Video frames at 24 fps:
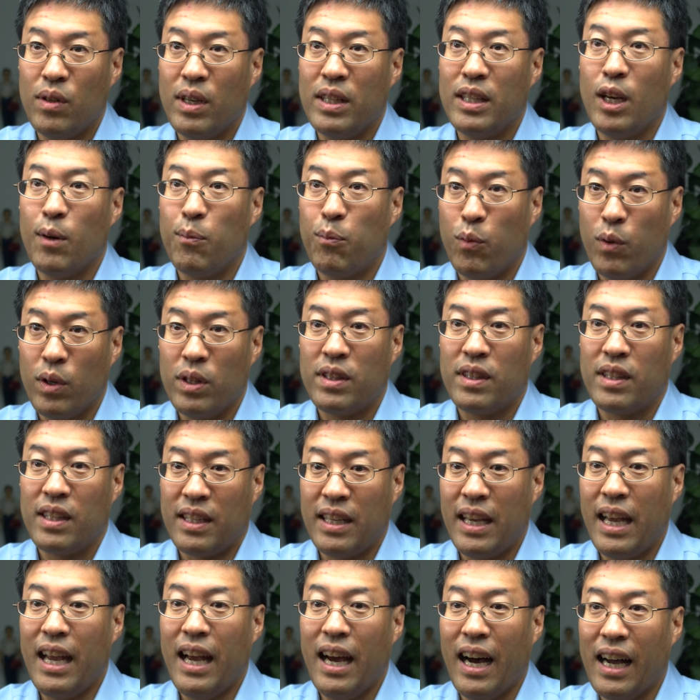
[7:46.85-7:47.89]
end up with the
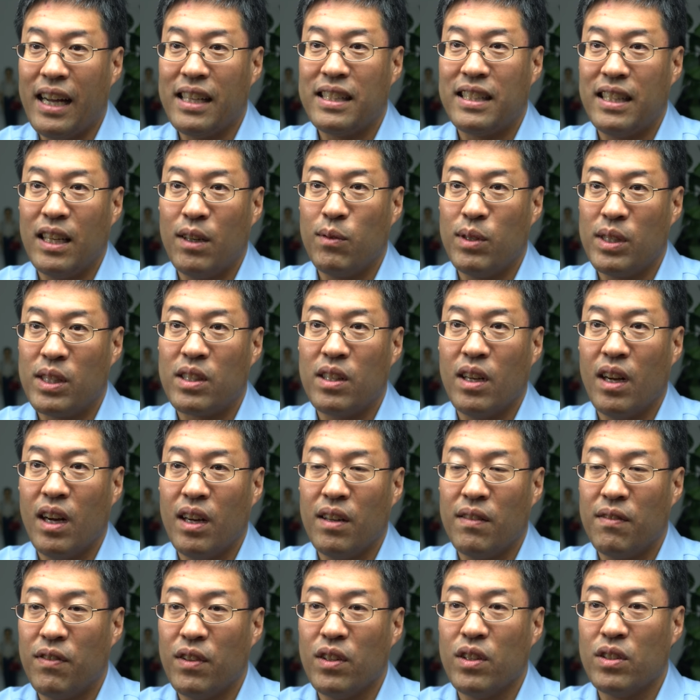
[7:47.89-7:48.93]
chaos that we saw
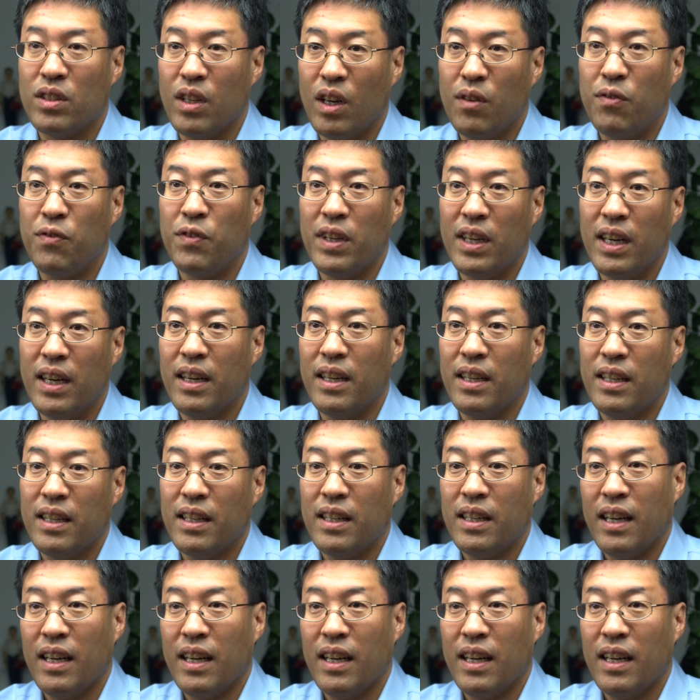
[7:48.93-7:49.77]
in Philadelphia.